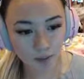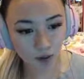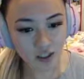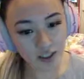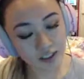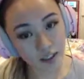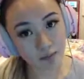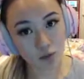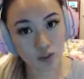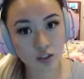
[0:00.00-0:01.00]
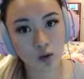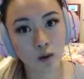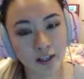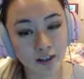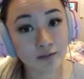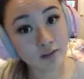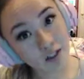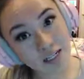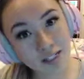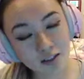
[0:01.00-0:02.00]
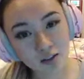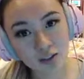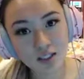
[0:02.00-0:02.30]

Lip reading: project teams will start working very soon,